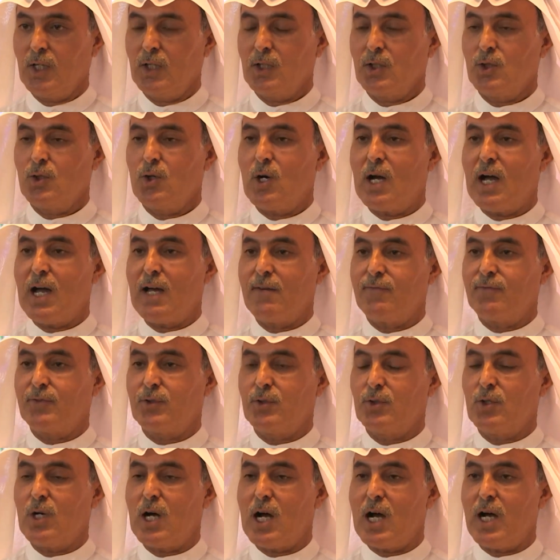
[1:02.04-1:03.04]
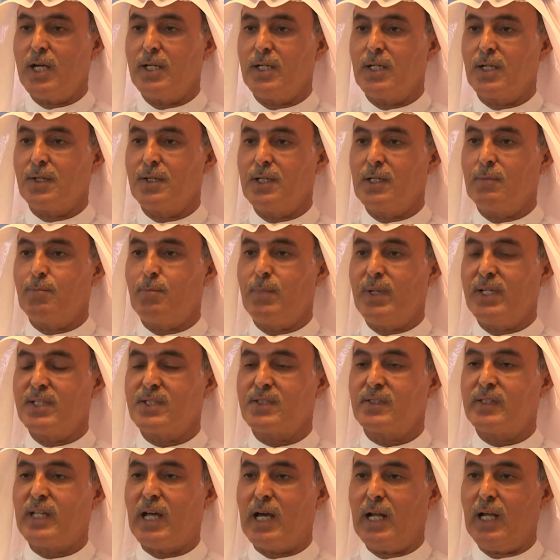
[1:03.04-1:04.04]
You have to hire the
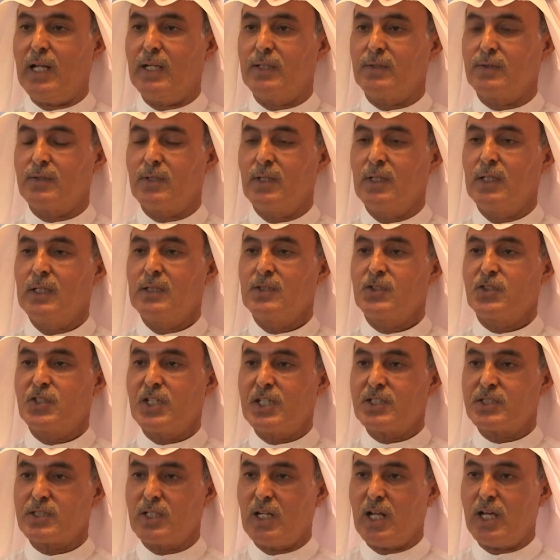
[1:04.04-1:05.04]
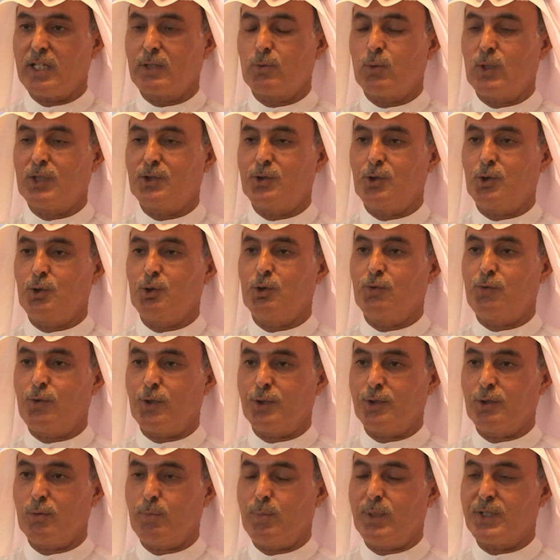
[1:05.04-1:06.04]
best talent, just like what you do
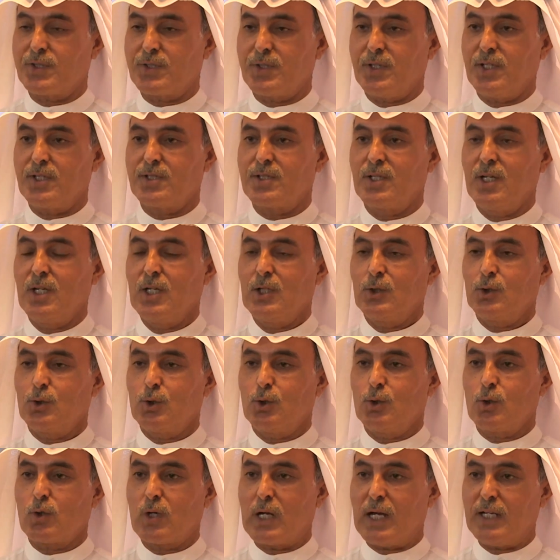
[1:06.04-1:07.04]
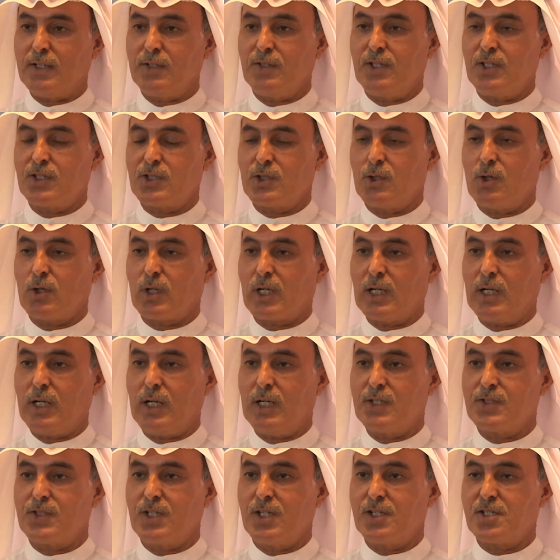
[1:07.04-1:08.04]
for your business, to run this
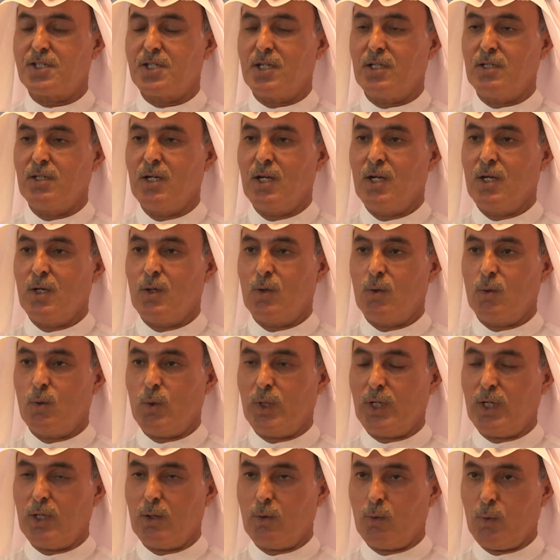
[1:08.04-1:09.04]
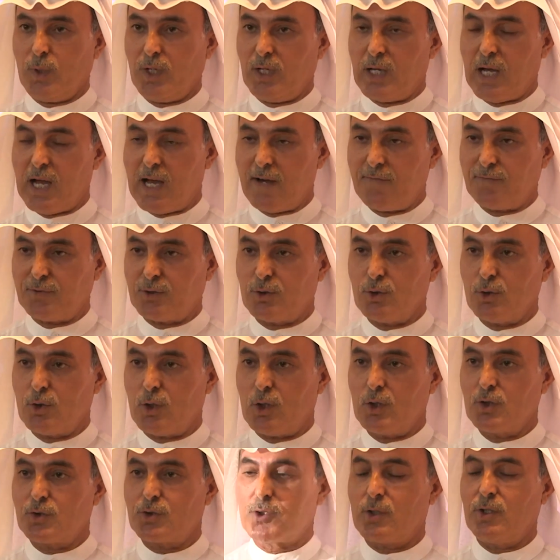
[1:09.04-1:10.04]
organization. We, we have to
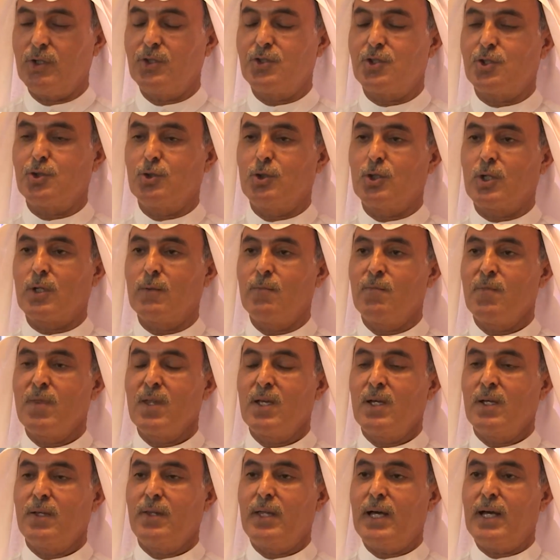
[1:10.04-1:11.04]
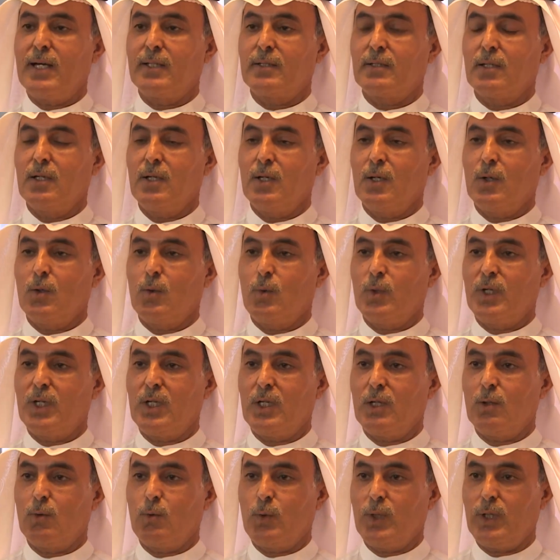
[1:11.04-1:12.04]
also ensure that
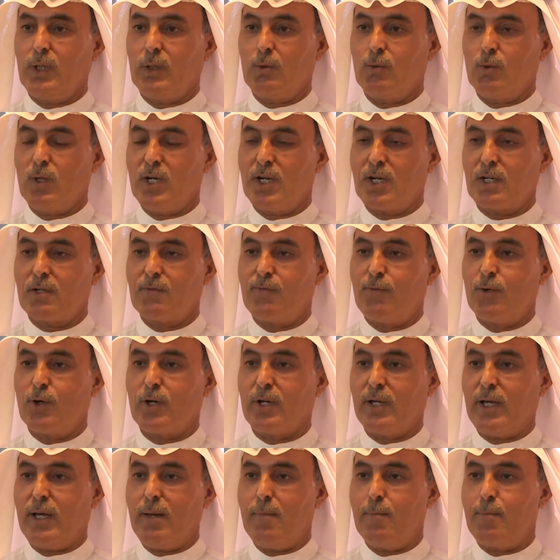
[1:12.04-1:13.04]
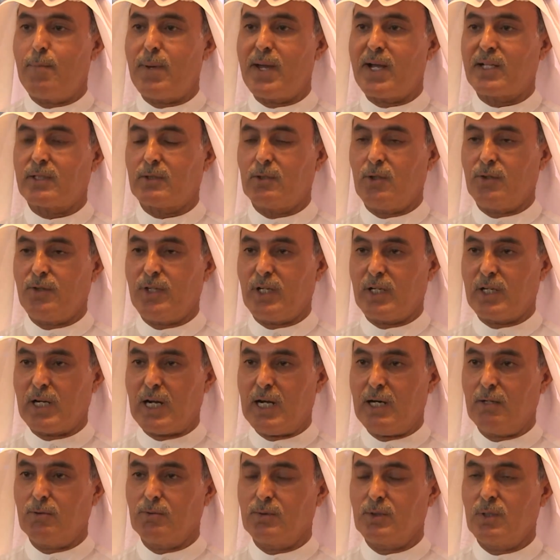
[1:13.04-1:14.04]
we, we work for impact on the
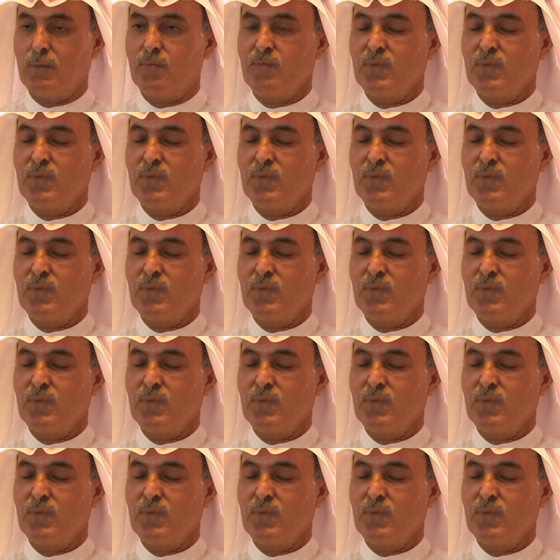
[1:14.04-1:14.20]
ground.